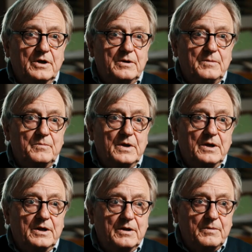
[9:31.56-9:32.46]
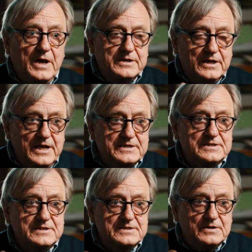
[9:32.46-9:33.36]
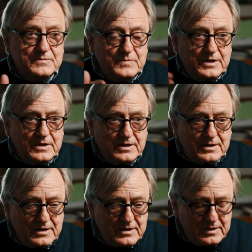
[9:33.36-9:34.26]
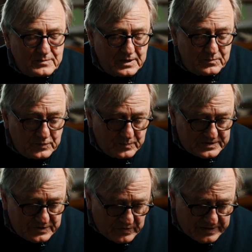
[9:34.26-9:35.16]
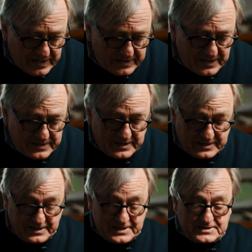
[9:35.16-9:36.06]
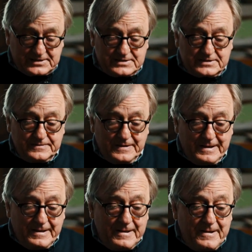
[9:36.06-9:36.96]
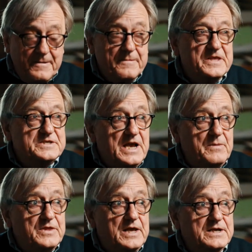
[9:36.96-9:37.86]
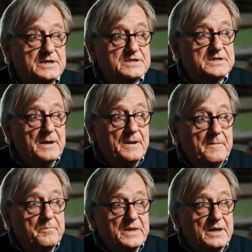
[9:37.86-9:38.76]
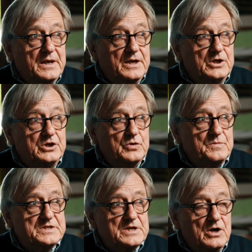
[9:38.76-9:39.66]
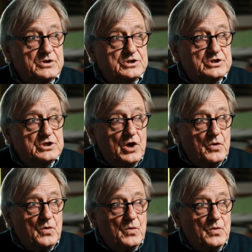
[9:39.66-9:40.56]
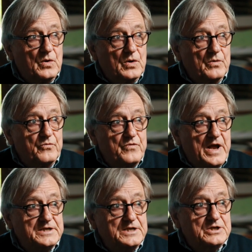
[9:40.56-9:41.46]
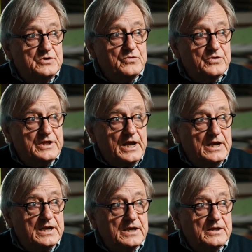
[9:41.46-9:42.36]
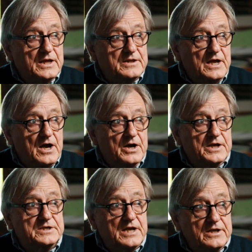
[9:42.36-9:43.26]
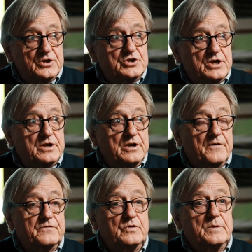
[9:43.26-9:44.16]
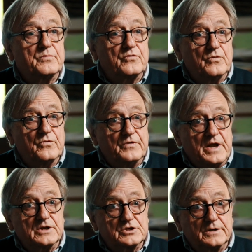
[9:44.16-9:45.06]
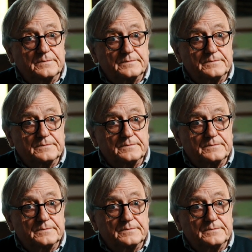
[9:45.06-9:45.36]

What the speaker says: adolescents and in puberty and adolescence. The same thing is, humans are so ready to think that they are intelligent enough to improve nature.